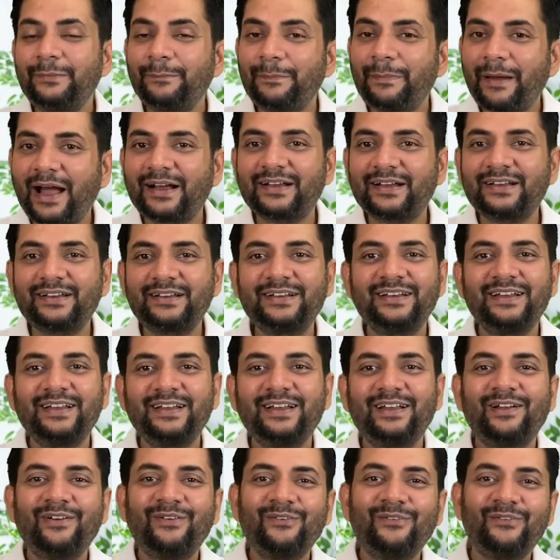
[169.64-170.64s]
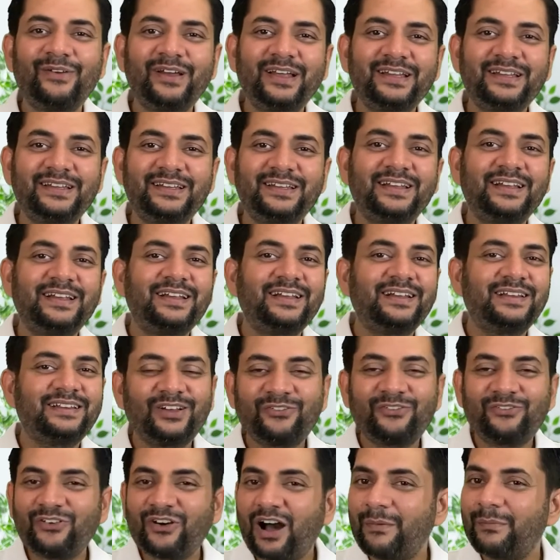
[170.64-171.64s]
back when
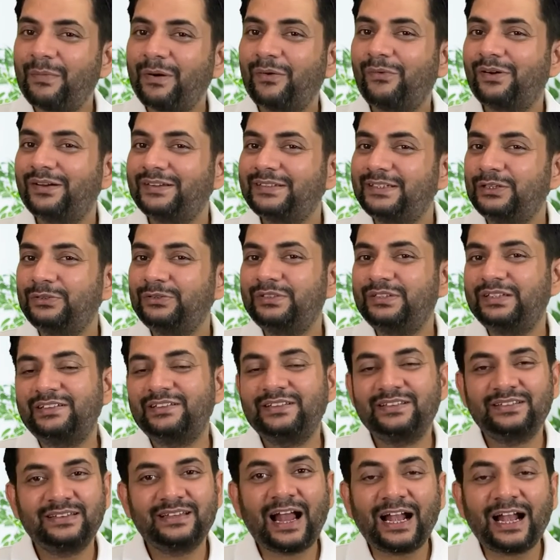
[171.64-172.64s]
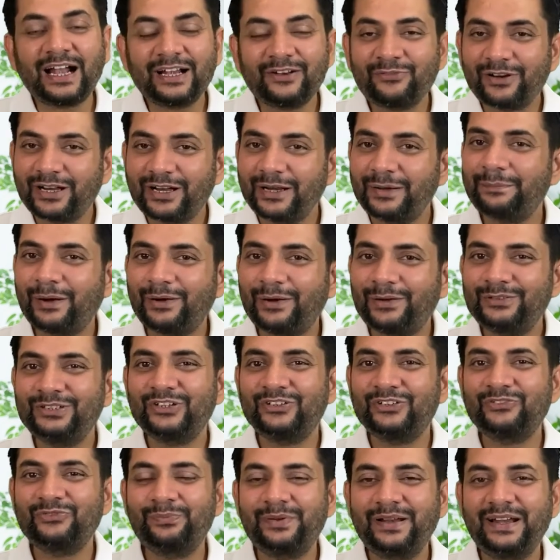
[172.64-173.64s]
the farmer was using that 1 pound
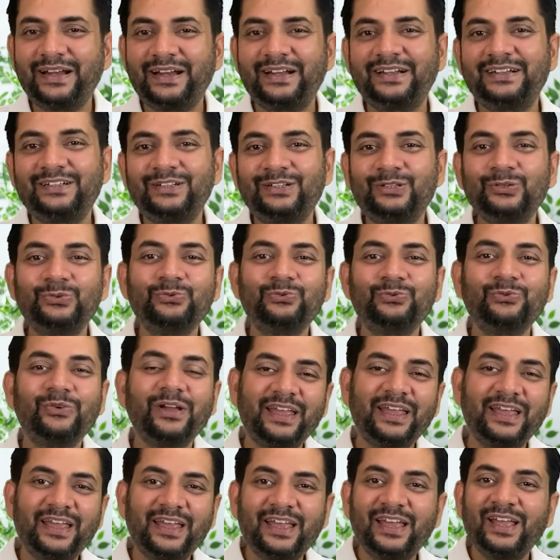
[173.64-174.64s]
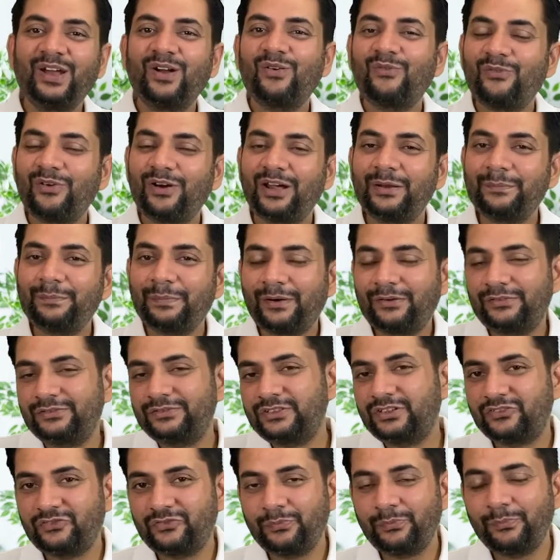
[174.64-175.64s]
of bread to weigh 1 pound
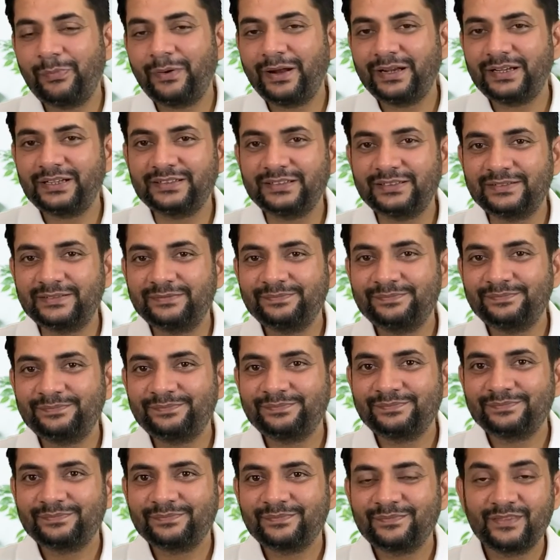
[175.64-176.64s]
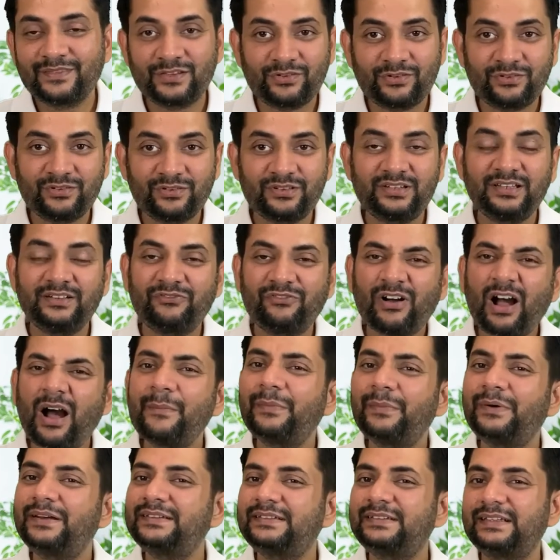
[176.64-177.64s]
of butter. So the
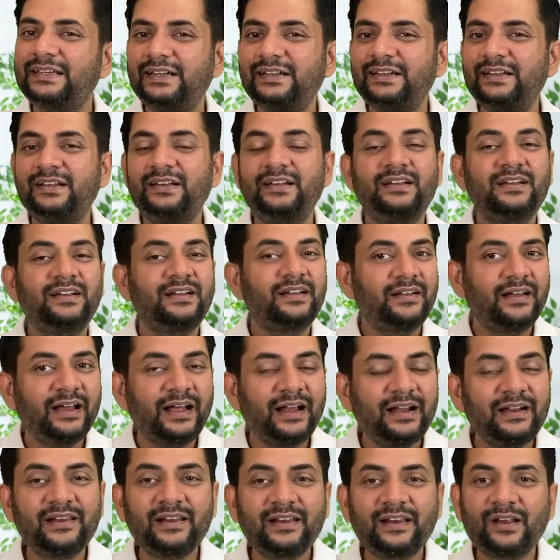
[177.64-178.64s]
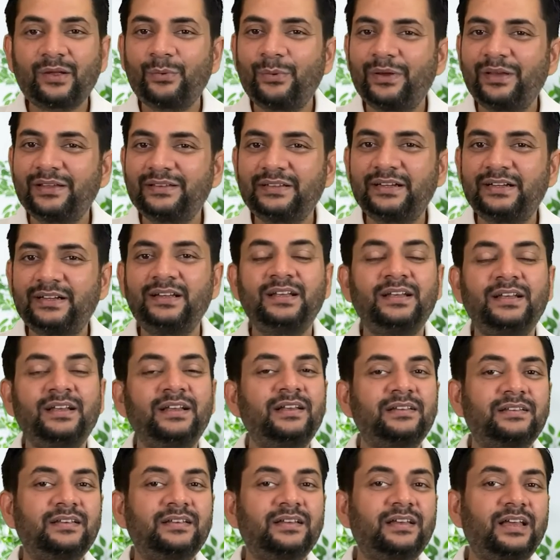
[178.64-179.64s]
farmer said and requested,
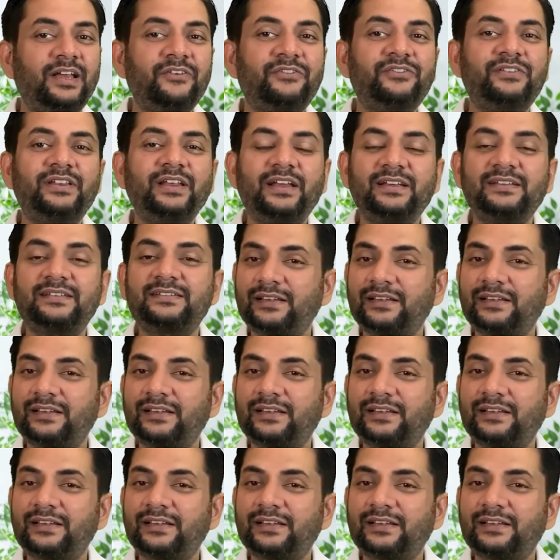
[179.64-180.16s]
"Sir, if there is